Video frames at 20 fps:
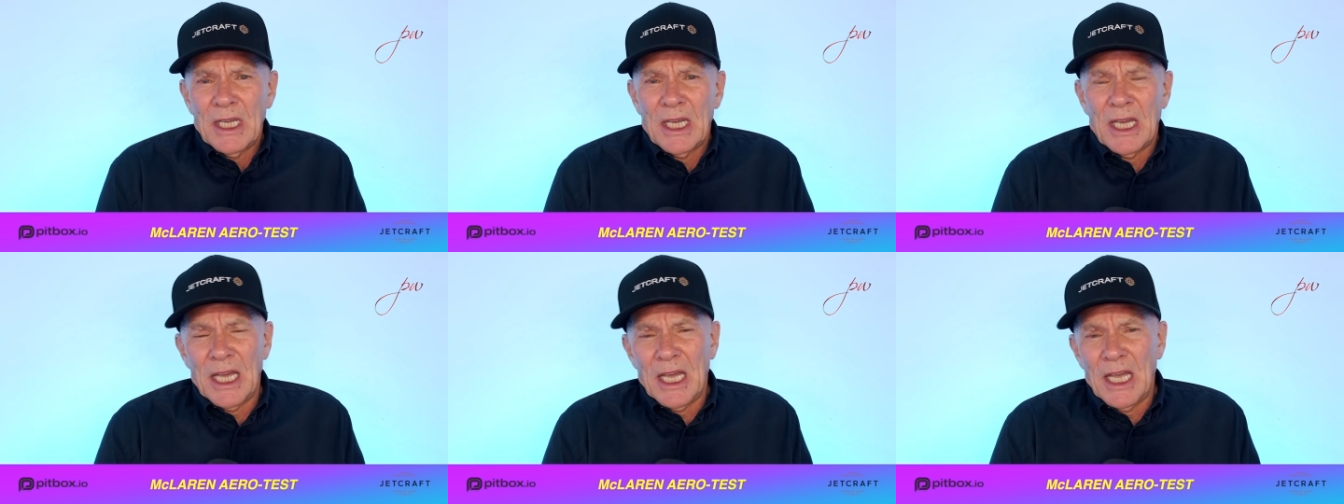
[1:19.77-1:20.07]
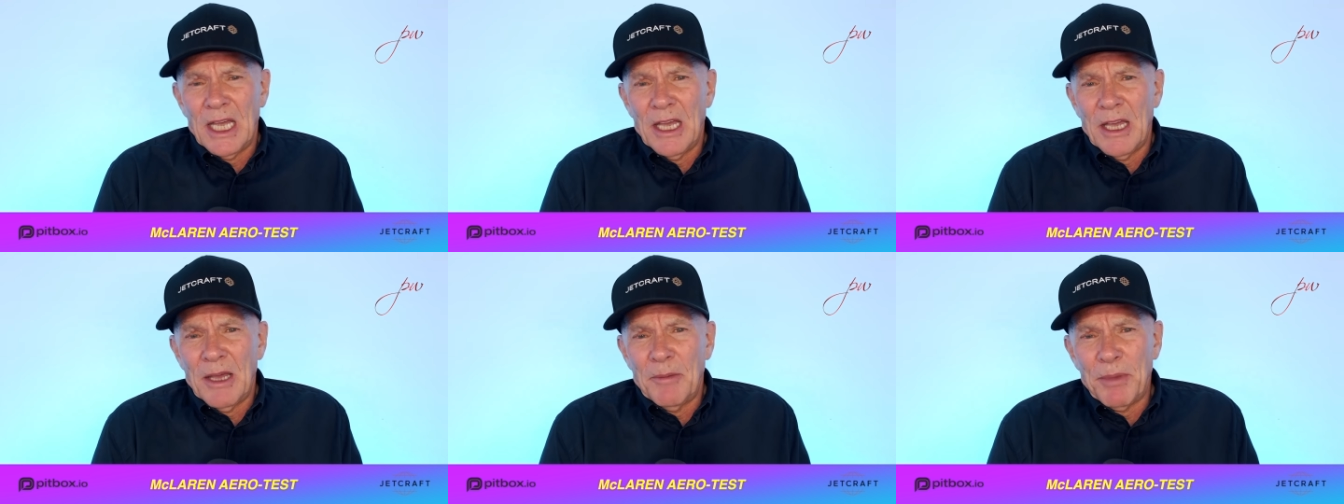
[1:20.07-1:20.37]

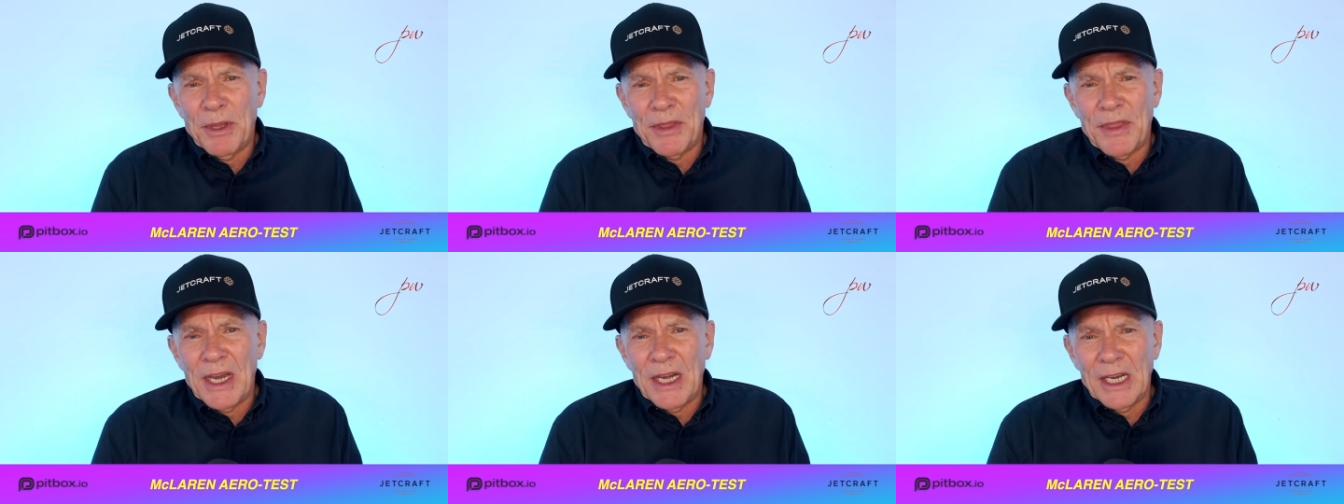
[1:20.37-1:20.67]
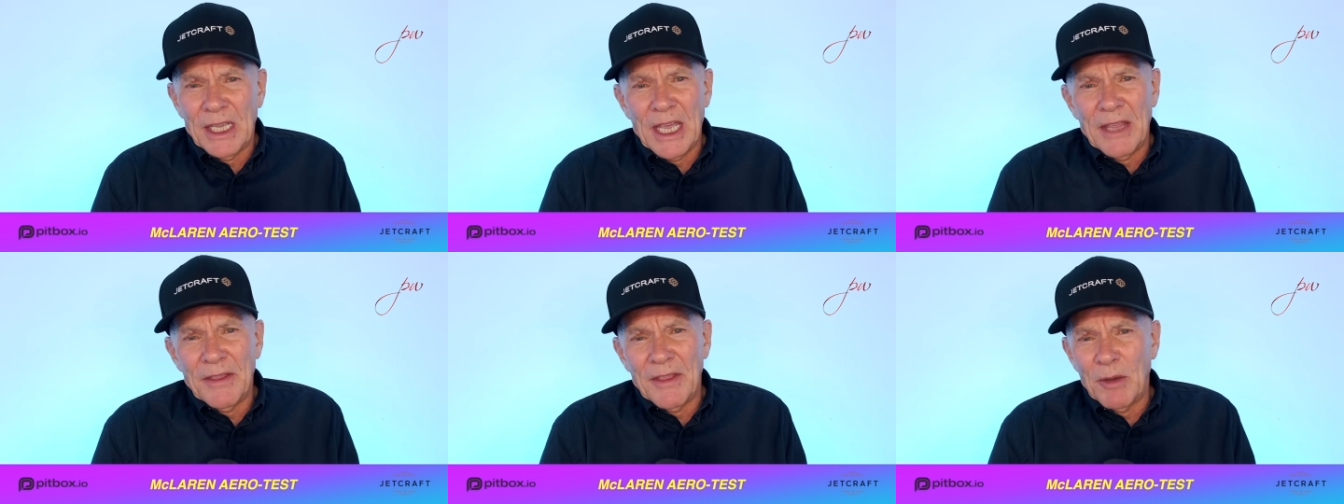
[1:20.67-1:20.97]
But then
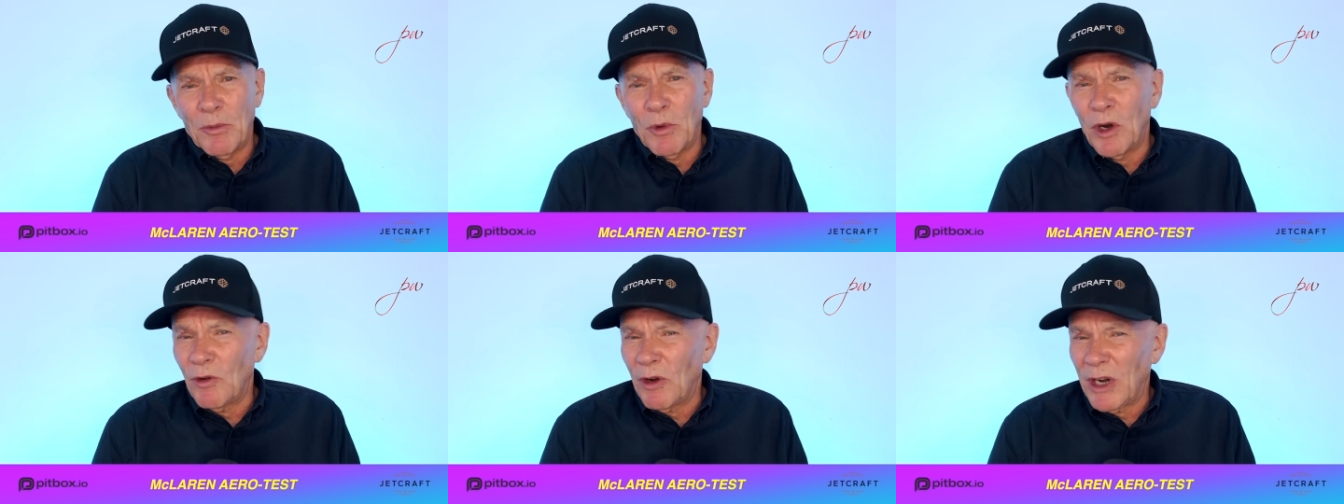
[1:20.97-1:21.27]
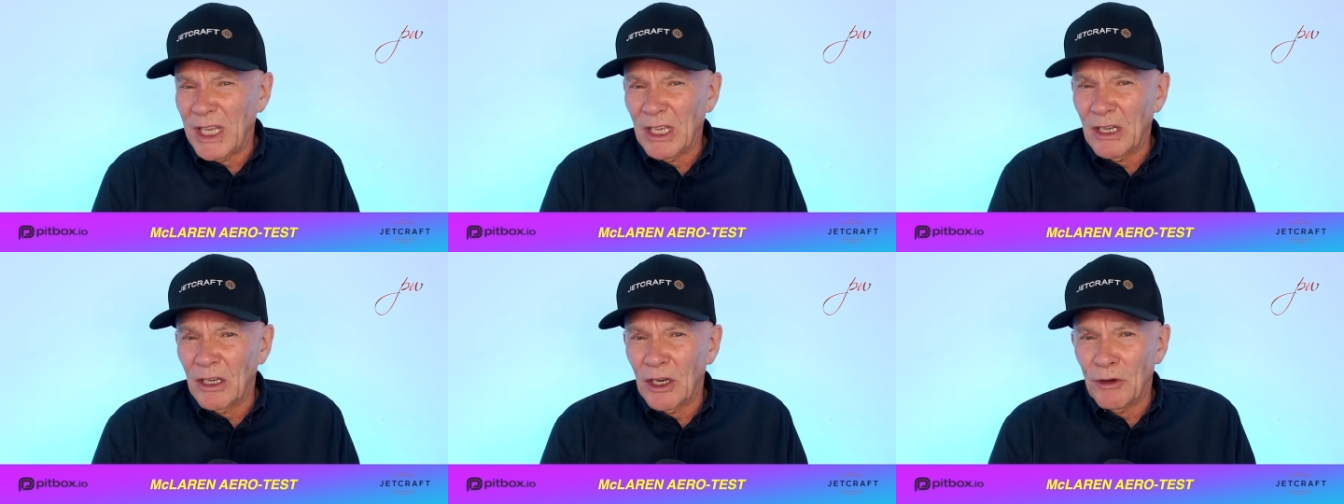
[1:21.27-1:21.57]
again, they were
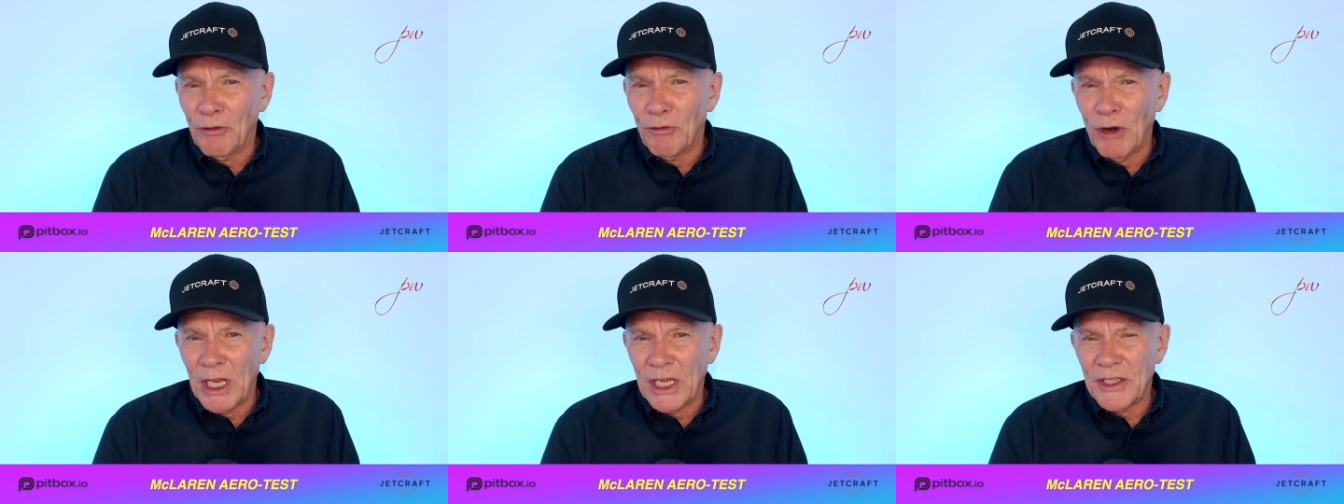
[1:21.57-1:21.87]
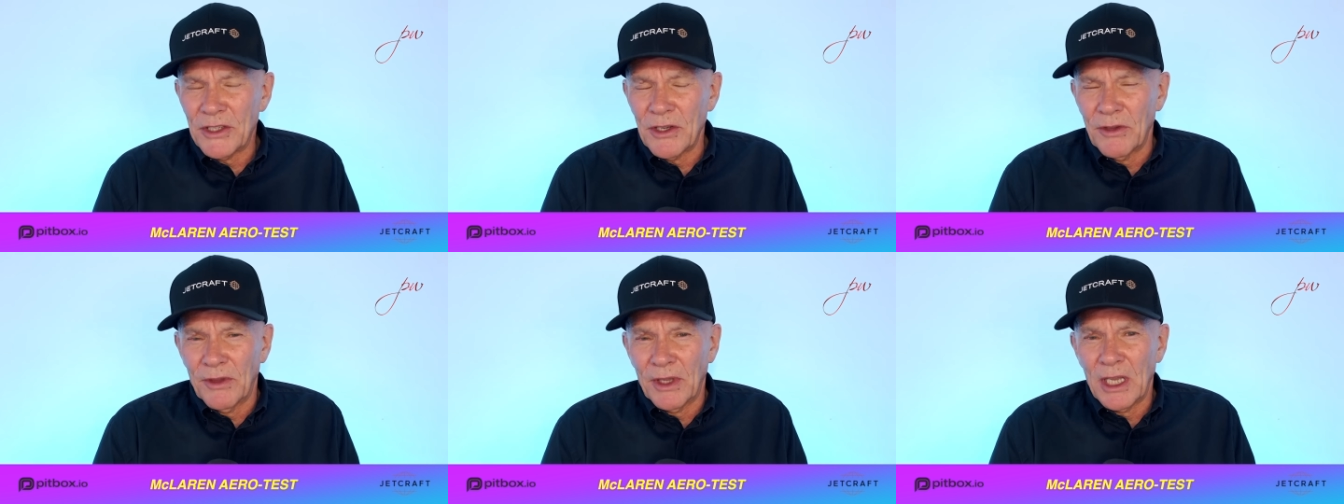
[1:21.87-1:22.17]
running a lot of
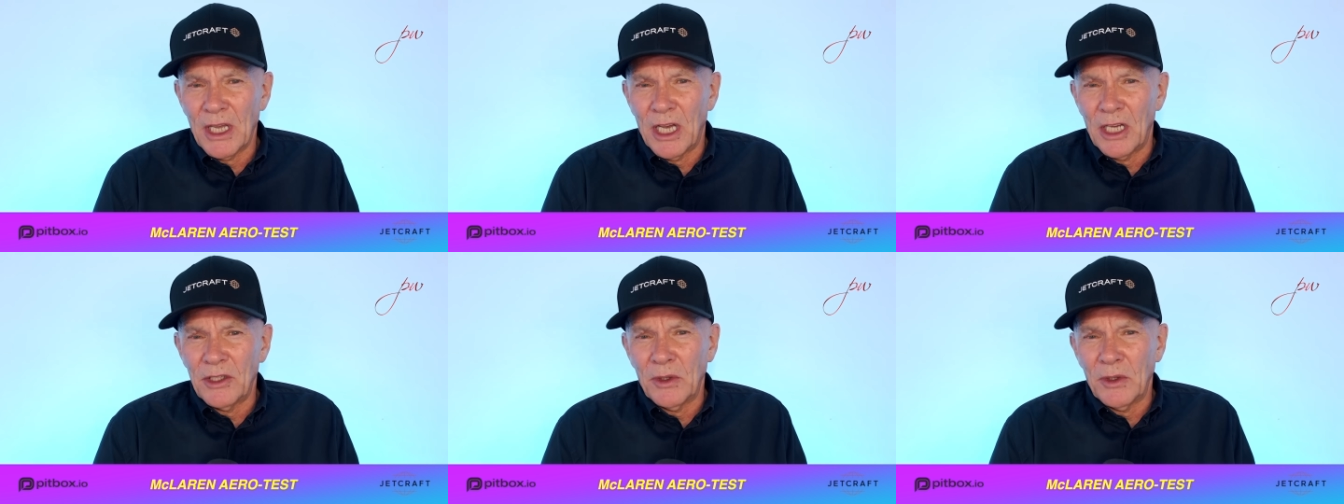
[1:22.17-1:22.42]
rakes on the car,